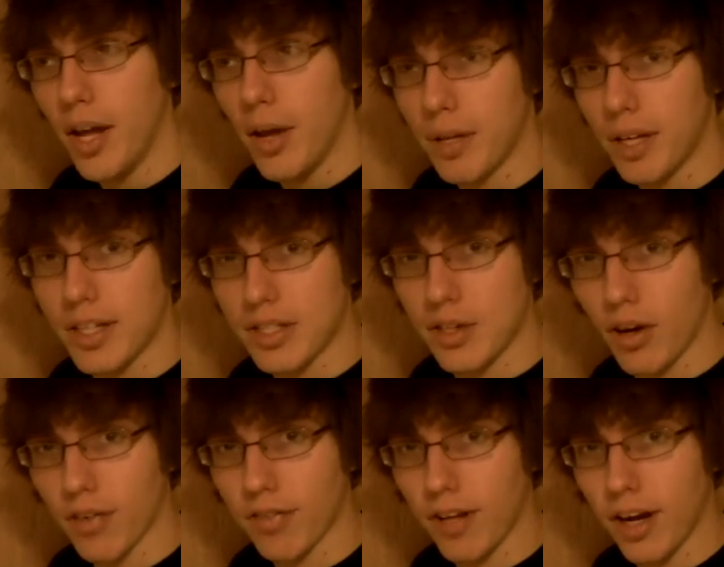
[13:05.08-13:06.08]
because
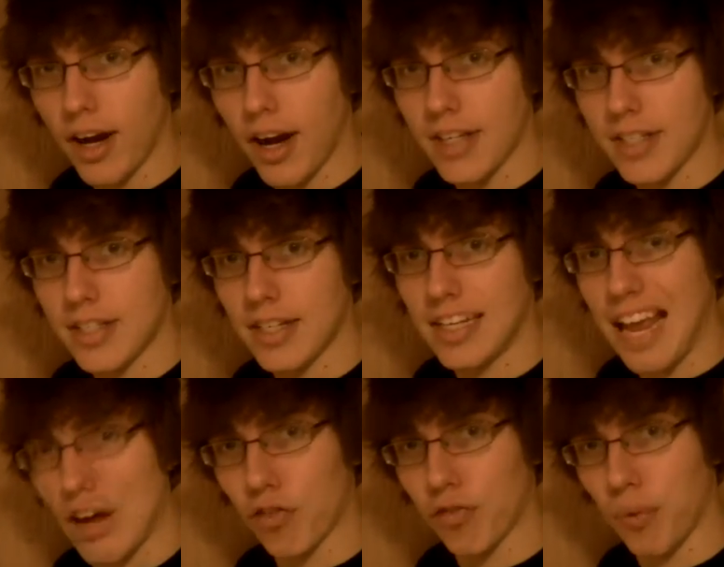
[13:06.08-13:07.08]
Dark Flyer has
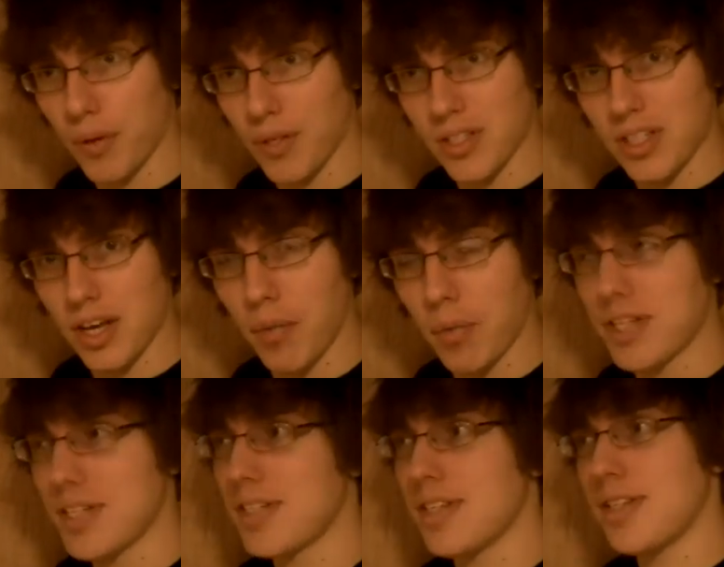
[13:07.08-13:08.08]
Gale Force skill, which
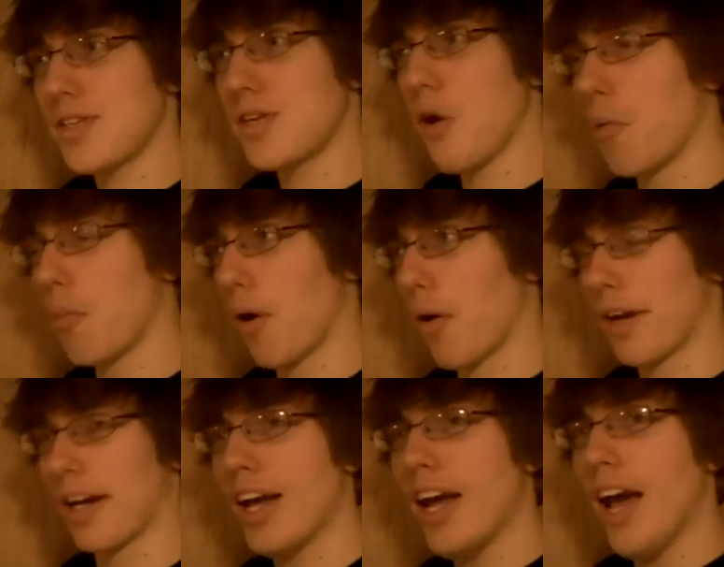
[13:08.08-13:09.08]
is so
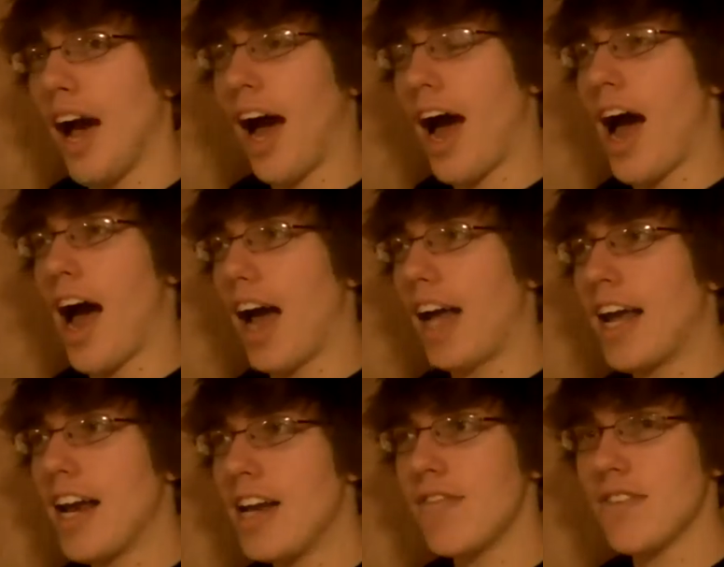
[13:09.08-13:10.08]
broken. I
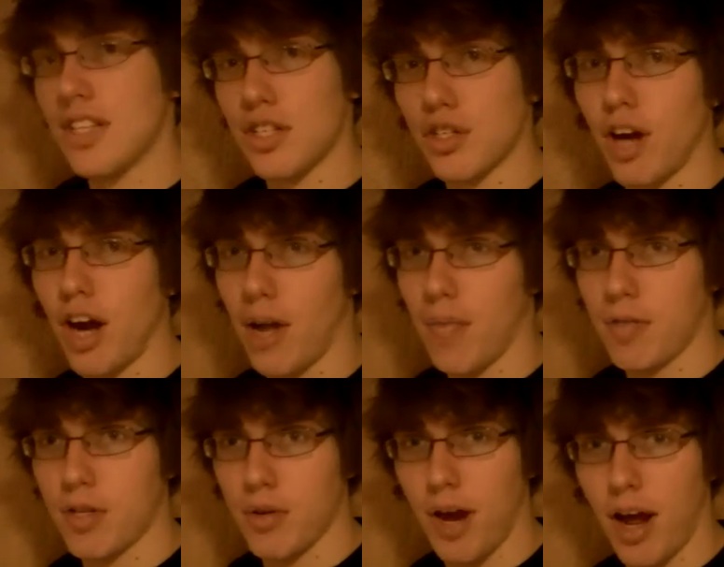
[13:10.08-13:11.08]
can't even describe
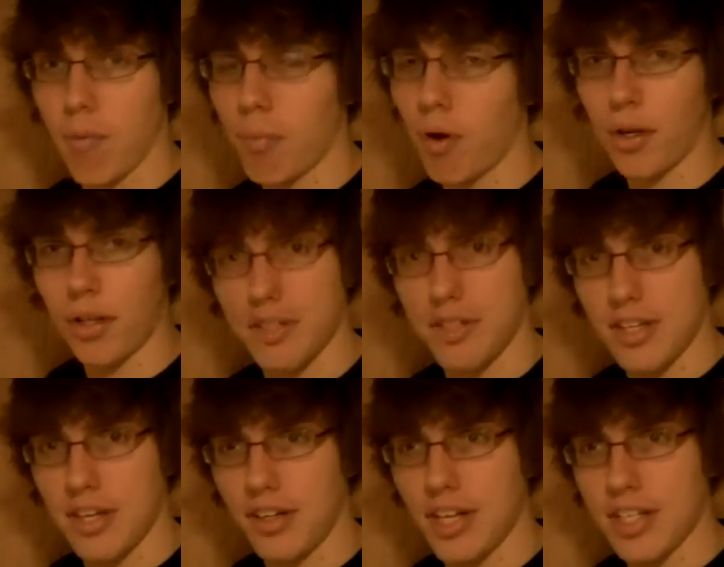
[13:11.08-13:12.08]
to you how broken the
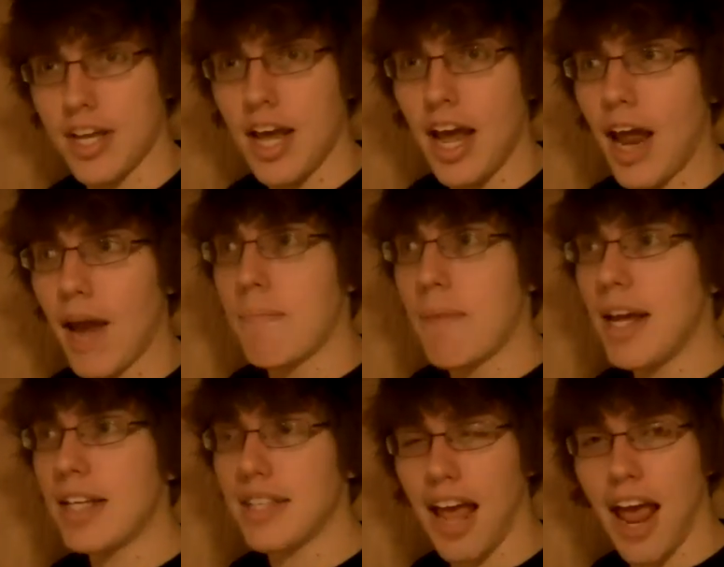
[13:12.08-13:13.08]
skill is. It
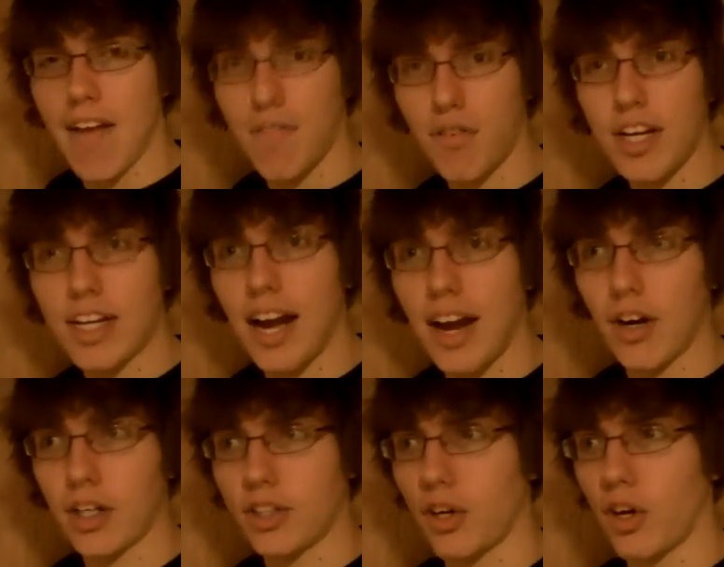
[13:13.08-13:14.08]
makes every
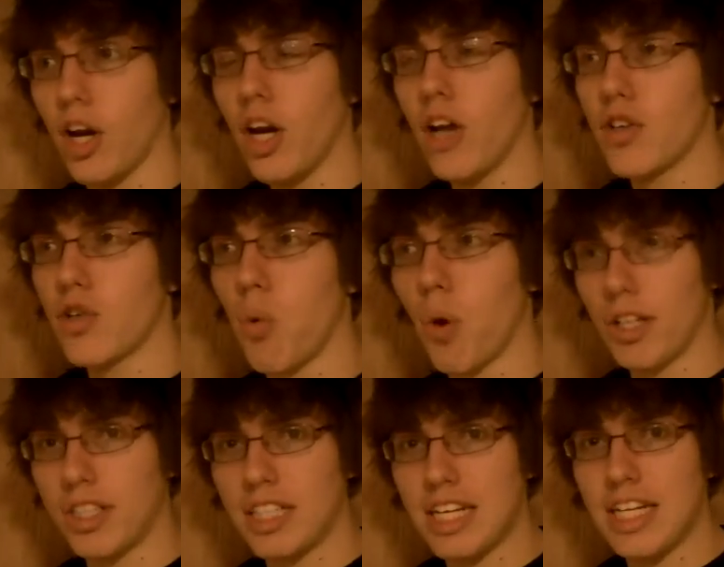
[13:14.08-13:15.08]
character
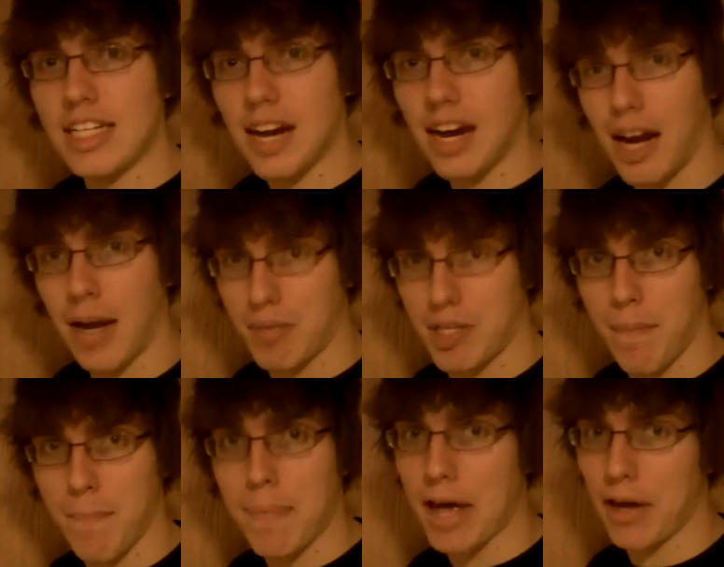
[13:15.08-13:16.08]
20 times
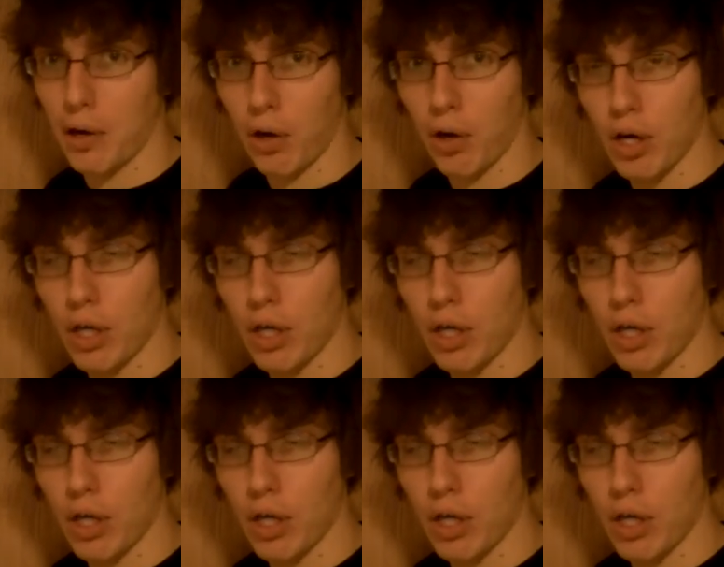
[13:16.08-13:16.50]
better.